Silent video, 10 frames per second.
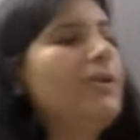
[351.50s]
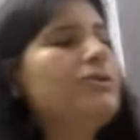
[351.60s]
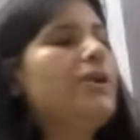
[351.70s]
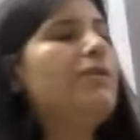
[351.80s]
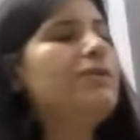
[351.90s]

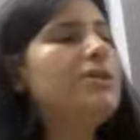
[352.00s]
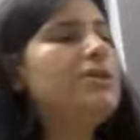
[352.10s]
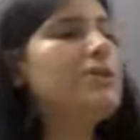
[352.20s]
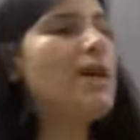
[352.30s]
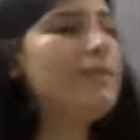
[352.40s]
So
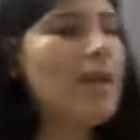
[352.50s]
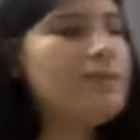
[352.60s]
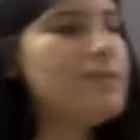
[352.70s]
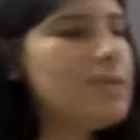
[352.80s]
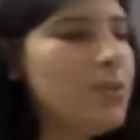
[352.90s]

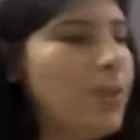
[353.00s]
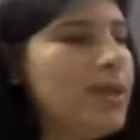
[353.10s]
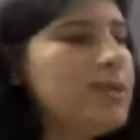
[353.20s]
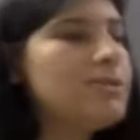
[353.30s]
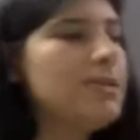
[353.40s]
I've just
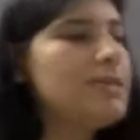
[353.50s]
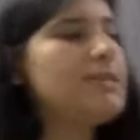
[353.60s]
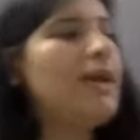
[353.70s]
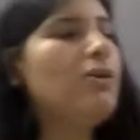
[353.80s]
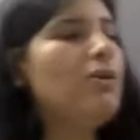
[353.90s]
finished this
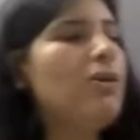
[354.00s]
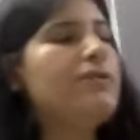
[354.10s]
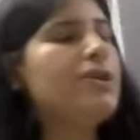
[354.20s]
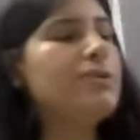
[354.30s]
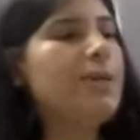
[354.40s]
error
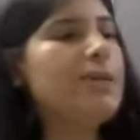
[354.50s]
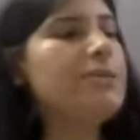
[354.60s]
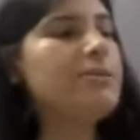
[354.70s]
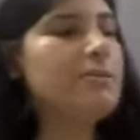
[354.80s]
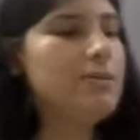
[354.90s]
of
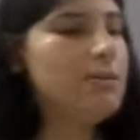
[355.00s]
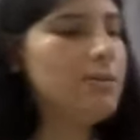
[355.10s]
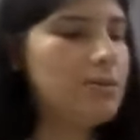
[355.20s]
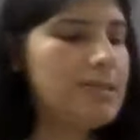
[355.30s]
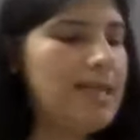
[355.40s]
judgment
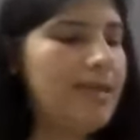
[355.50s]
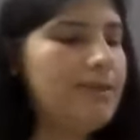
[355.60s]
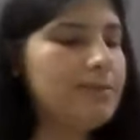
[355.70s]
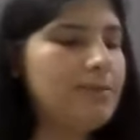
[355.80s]
slide.